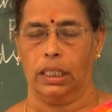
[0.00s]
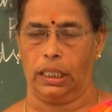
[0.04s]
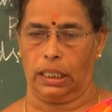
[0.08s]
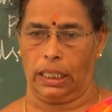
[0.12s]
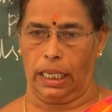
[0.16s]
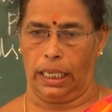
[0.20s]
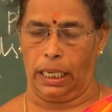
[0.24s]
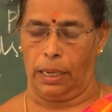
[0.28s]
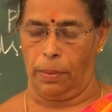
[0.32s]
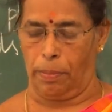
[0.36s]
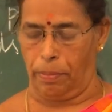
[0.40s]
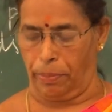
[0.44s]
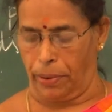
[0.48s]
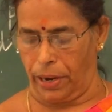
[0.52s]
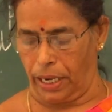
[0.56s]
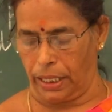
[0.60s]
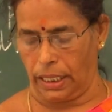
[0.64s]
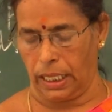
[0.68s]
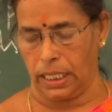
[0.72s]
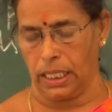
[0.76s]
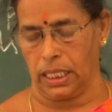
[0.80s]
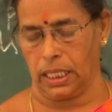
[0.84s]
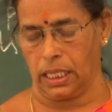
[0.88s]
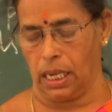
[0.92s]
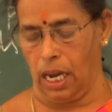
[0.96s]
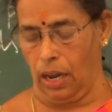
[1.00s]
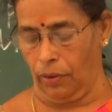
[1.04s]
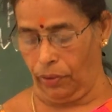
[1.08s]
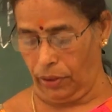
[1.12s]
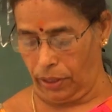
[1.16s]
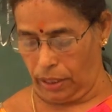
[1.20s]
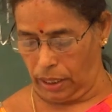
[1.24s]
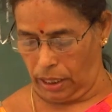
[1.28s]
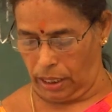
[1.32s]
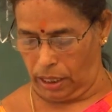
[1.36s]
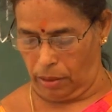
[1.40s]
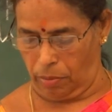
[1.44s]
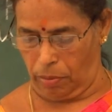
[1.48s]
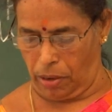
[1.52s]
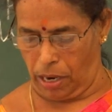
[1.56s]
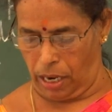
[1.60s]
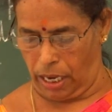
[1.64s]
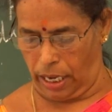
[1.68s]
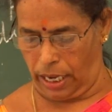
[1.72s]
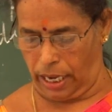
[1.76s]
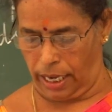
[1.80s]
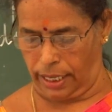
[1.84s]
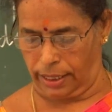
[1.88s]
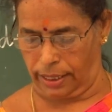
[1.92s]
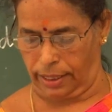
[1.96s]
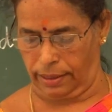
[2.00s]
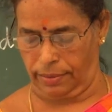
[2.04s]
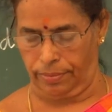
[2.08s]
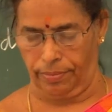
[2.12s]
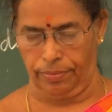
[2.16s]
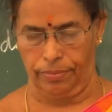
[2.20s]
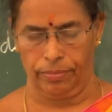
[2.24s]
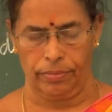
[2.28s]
the importance of Himalayas.